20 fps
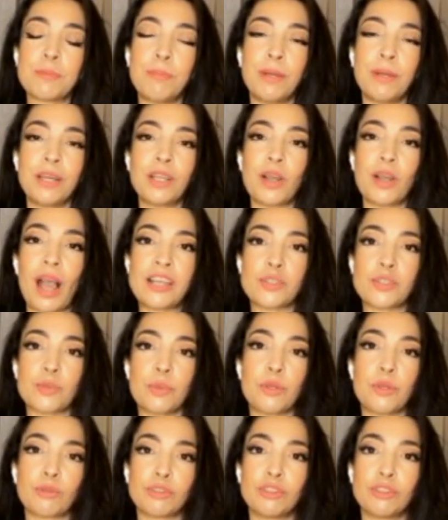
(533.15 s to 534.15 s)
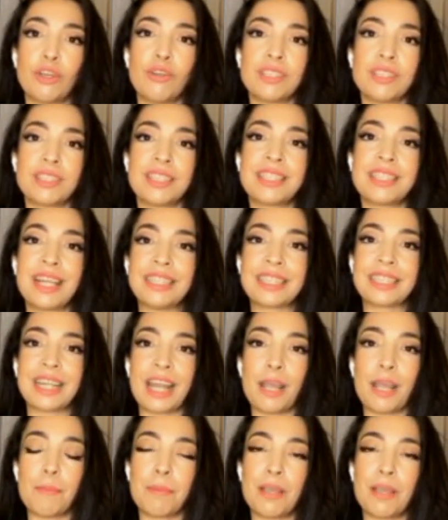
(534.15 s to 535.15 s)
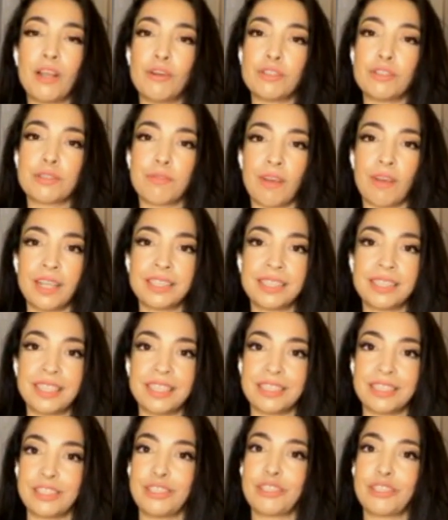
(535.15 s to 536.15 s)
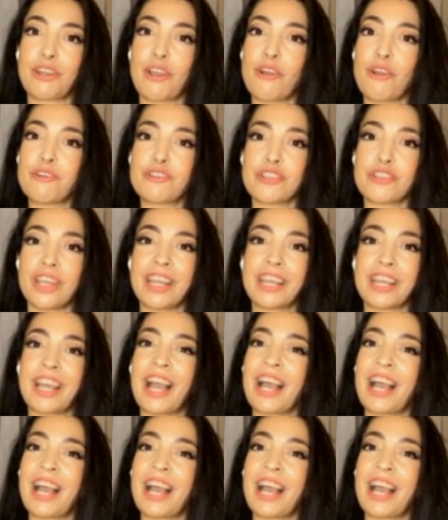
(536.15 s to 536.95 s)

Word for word: but as we all know, this is Andrea Pirlo's first season in coaching.